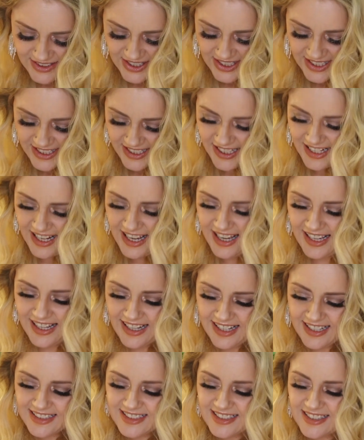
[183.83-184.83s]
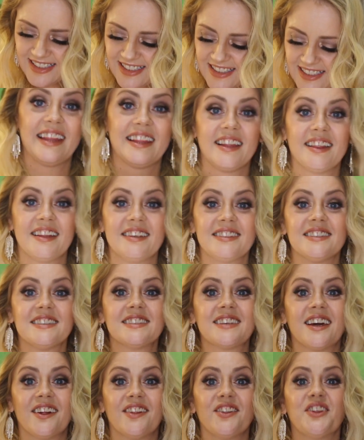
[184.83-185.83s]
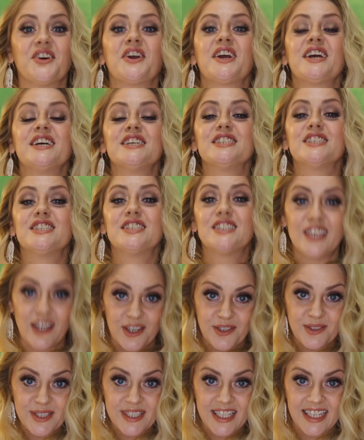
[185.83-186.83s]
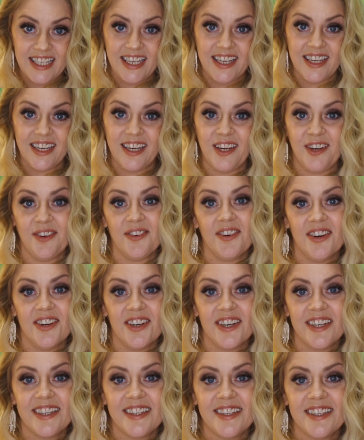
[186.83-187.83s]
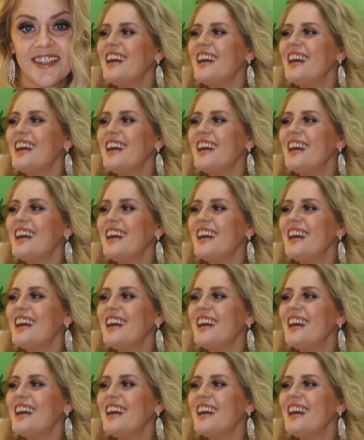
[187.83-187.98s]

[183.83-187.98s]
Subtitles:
really nice. I think this is gonna look so stinking cute on.